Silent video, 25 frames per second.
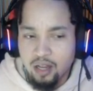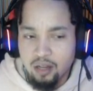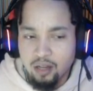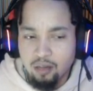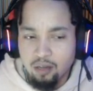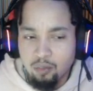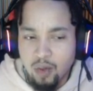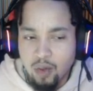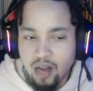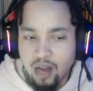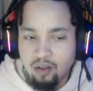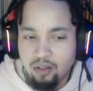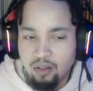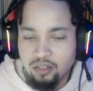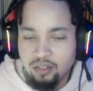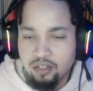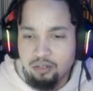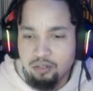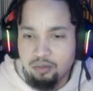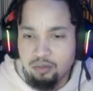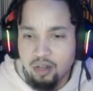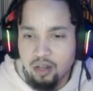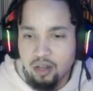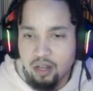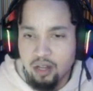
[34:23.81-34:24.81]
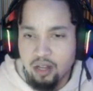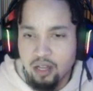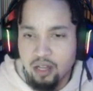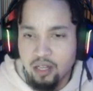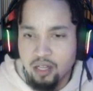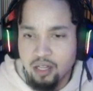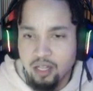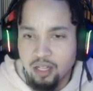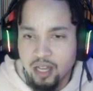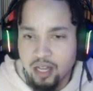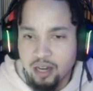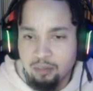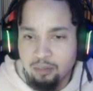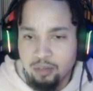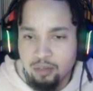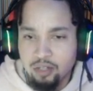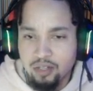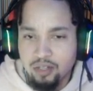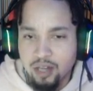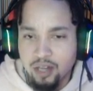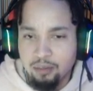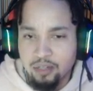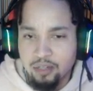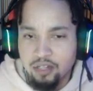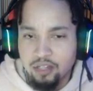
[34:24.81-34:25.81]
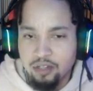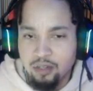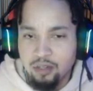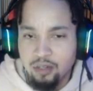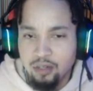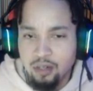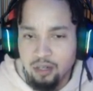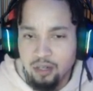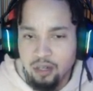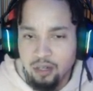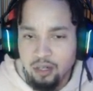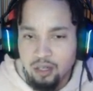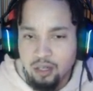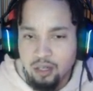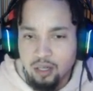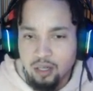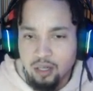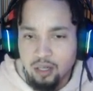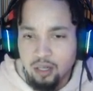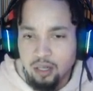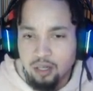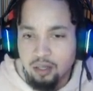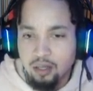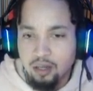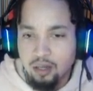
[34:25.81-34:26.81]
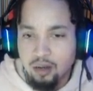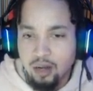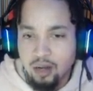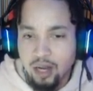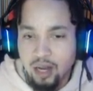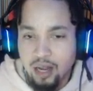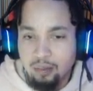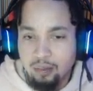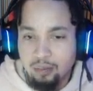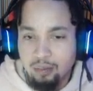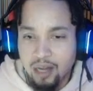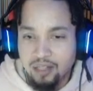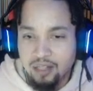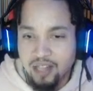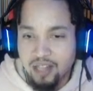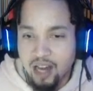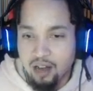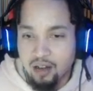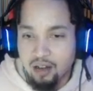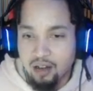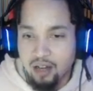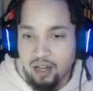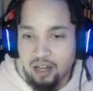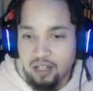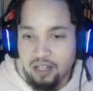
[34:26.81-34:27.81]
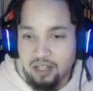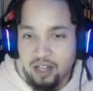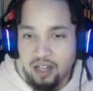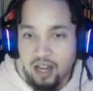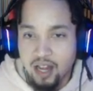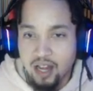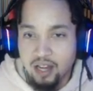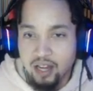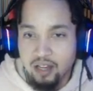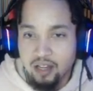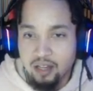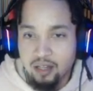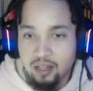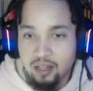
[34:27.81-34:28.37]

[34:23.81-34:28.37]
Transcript: Why don't you? Yeah. Let him do some. You know what? I'm about tired of this guy.